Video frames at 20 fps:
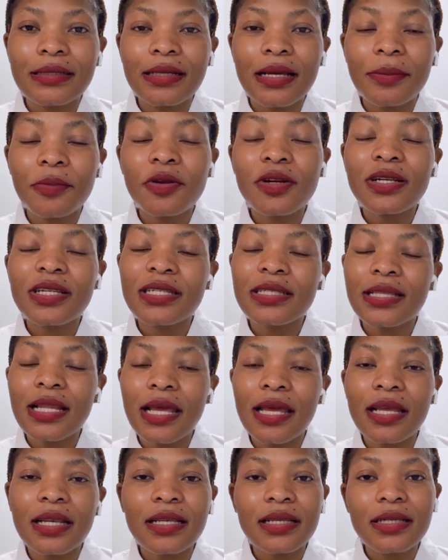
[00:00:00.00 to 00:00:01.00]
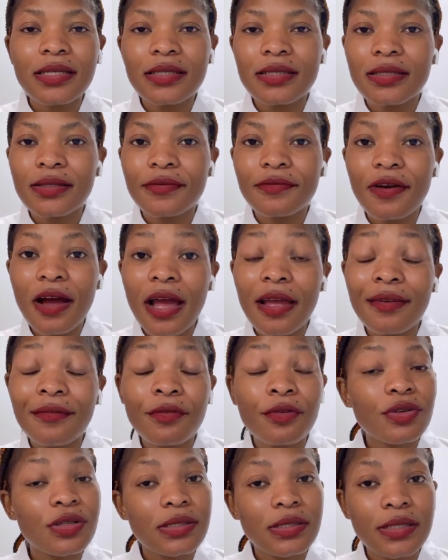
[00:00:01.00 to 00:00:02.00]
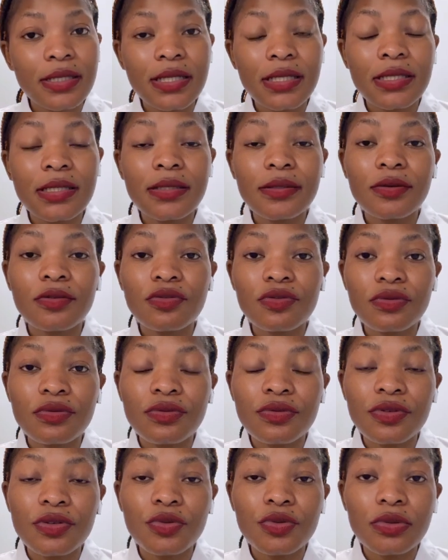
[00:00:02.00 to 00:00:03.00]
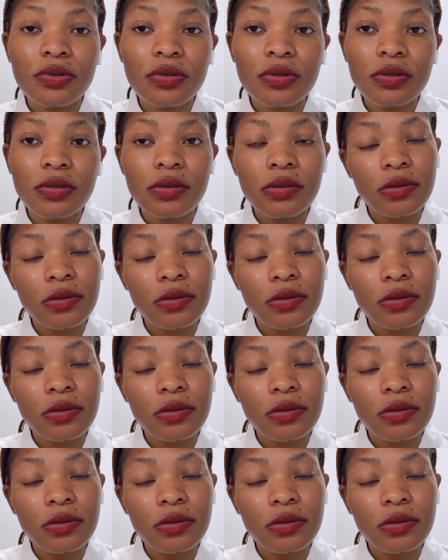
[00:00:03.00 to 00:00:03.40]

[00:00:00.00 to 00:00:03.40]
I'm going to list like at least 5 or 6 cruise